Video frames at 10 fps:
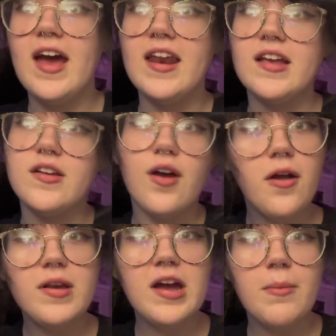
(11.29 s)
and it can
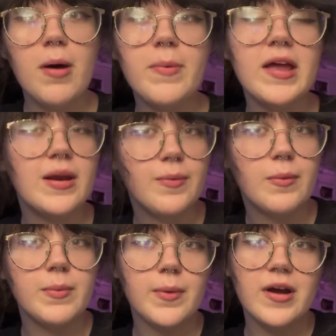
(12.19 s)
only come up in a
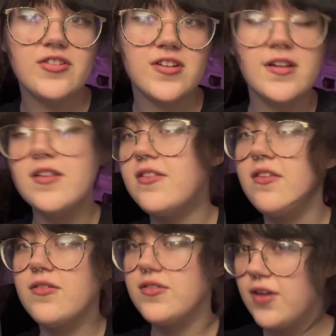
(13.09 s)
problem question, so
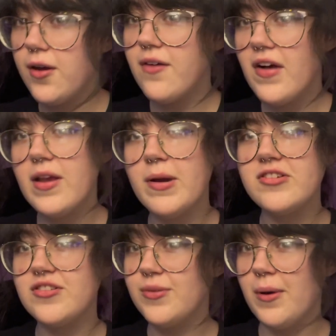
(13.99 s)
there's no
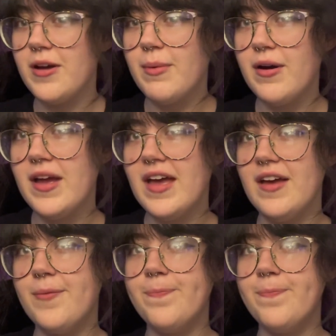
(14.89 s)
evaluation to worry about here.